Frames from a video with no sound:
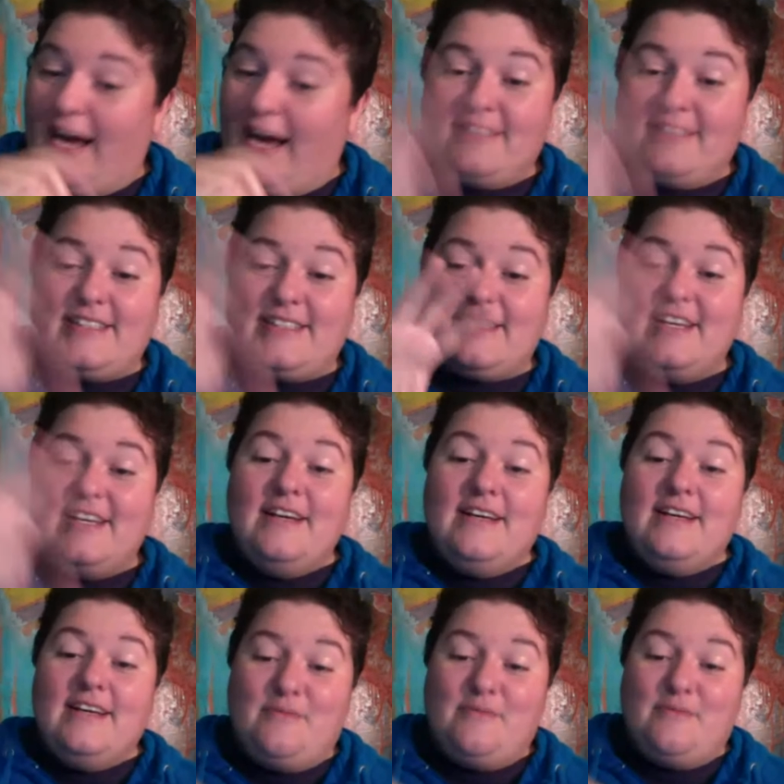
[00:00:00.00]
Iris is
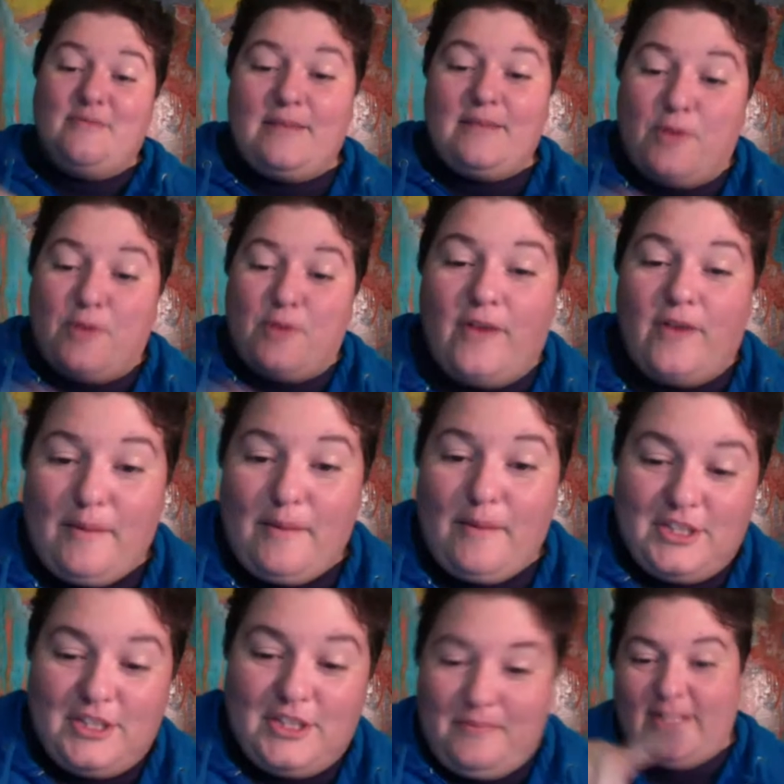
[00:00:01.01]
lead
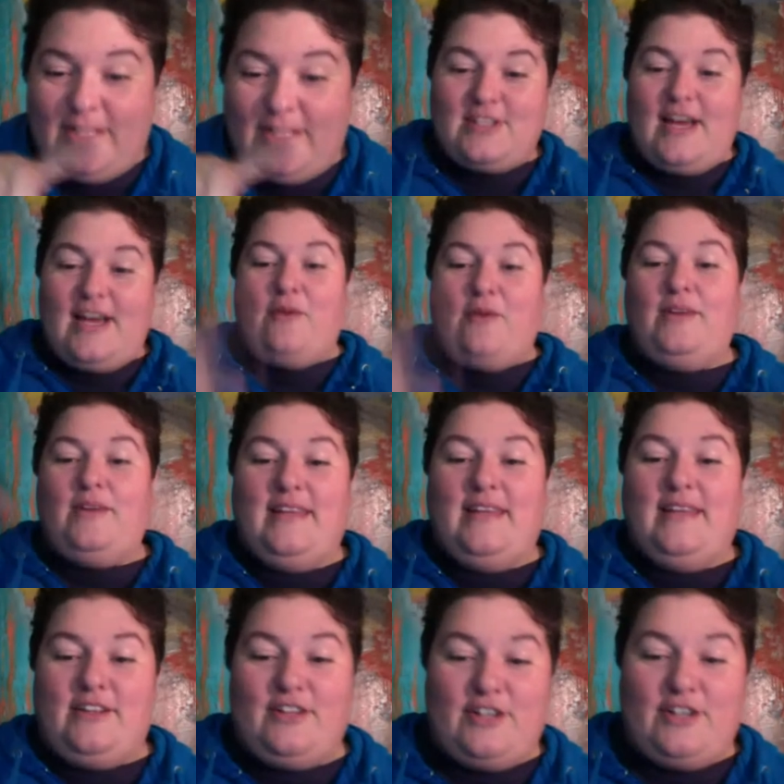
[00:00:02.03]
programmer. She figures out
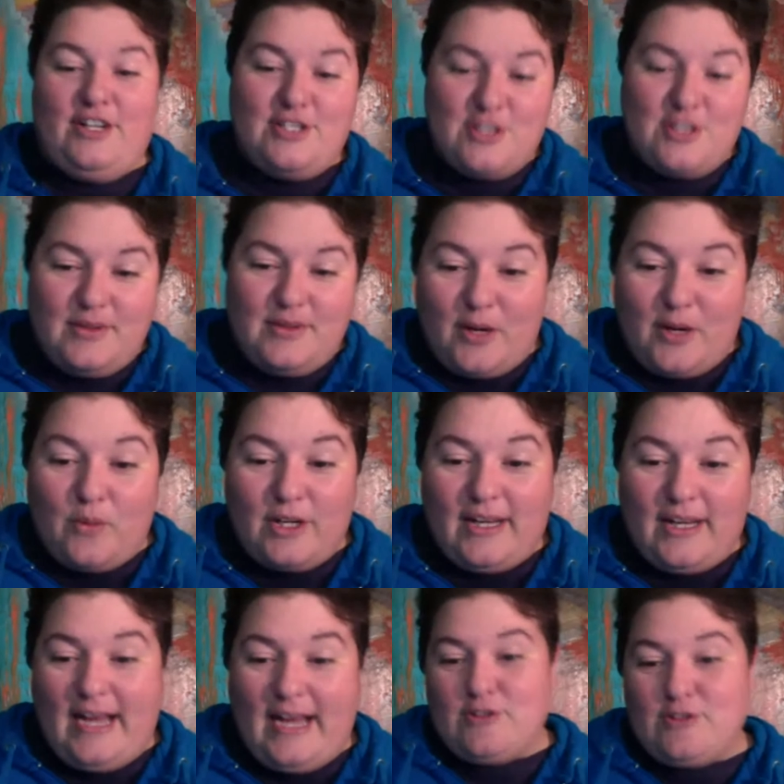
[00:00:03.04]
what the hell they're going to do in their
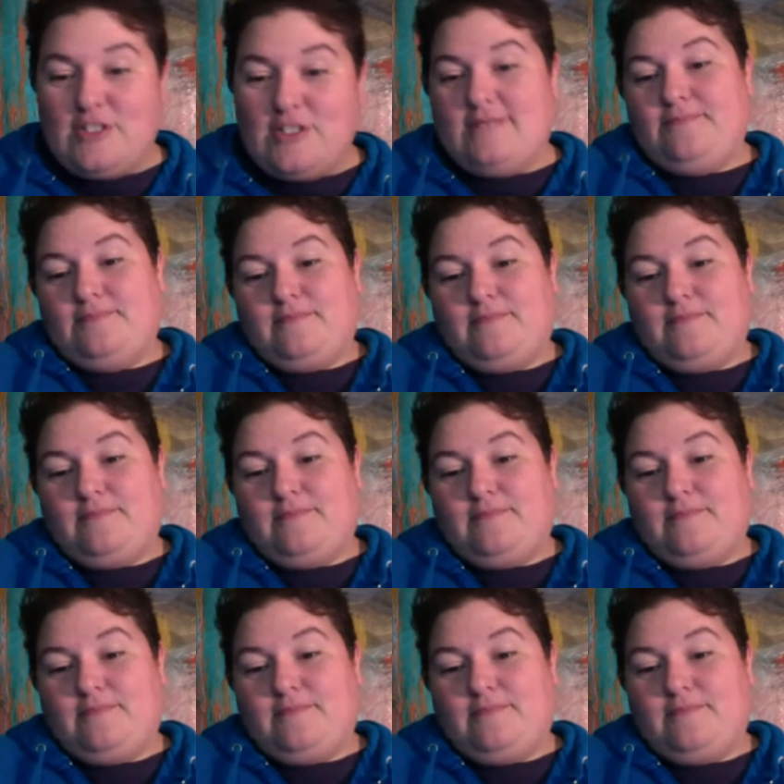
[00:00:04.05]
workouts.